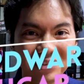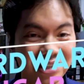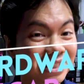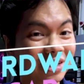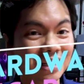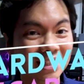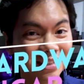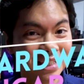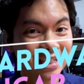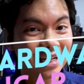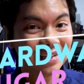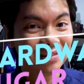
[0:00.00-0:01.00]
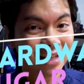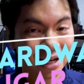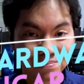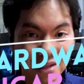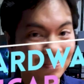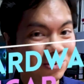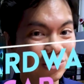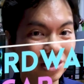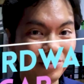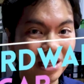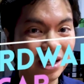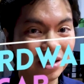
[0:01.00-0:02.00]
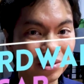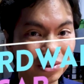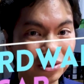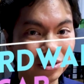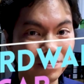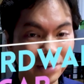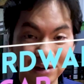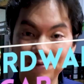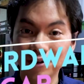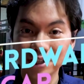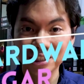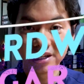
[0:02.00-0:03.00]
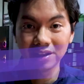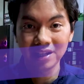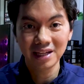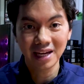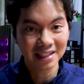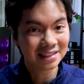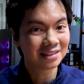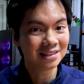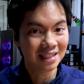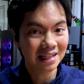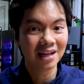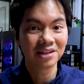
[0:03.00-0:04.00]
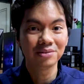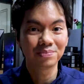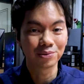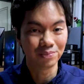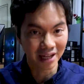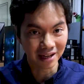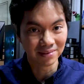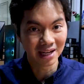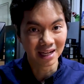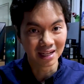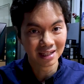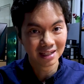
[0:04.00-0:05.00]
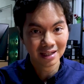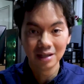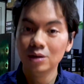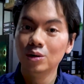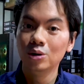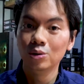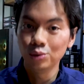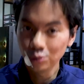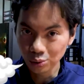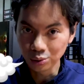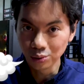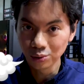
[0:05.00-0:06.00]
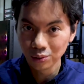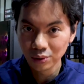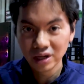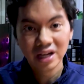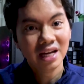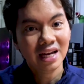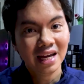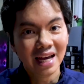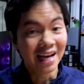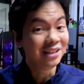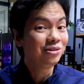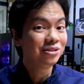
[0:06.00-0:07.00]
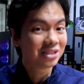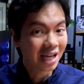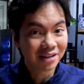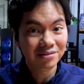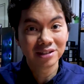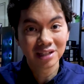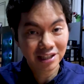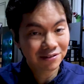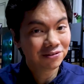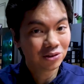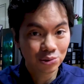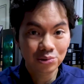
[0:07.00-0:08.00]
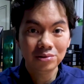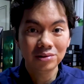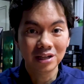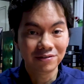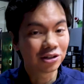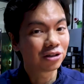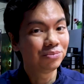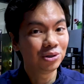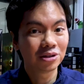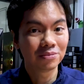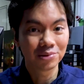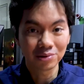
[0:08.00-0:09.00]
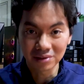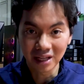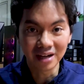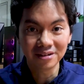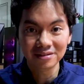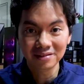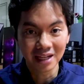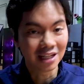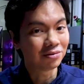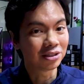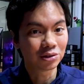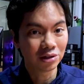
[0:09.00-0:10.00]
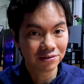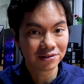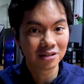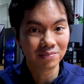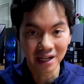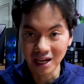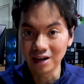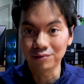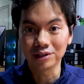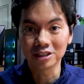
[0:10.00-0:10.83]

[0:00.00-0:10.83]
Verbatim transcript: Recently nasira yung laptop ng kaibigan ko, pero fortunately, SSD lang yung problema. Whew! And you'd sigh with relief too if your computer broke down and it was covered by our